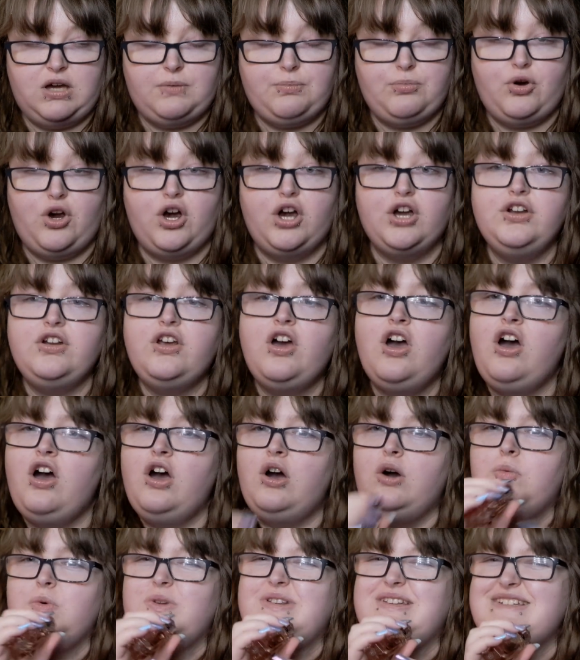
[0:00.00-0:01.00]
proud.
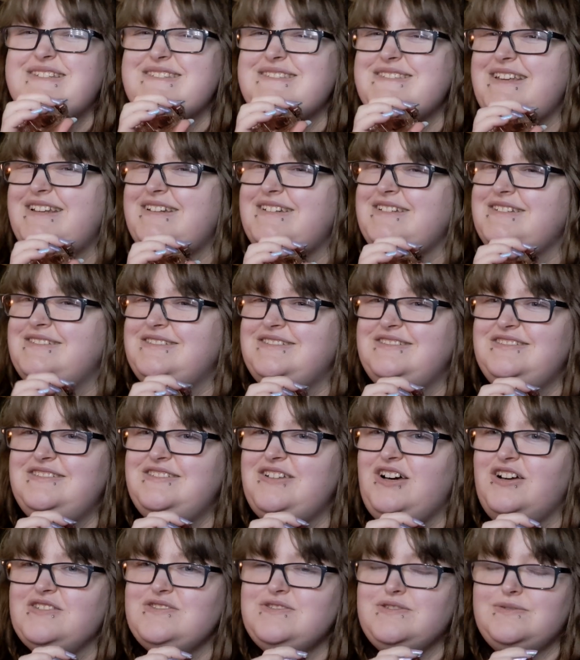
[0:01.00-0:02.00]
With this scent,
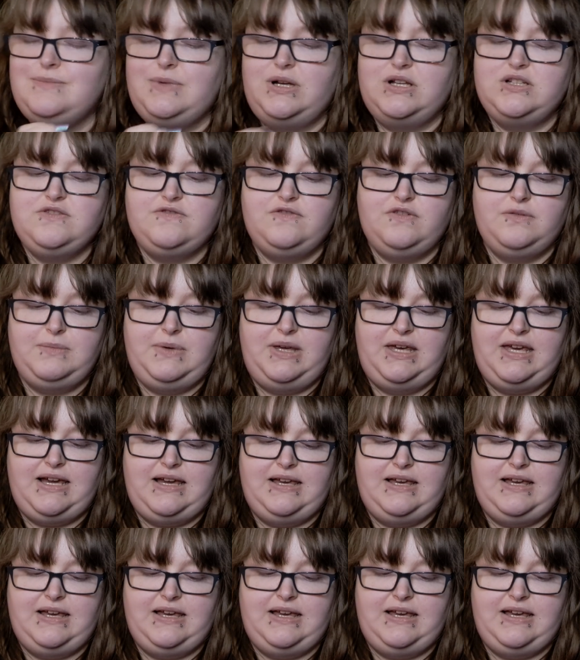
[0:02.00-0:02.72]
not so much for me.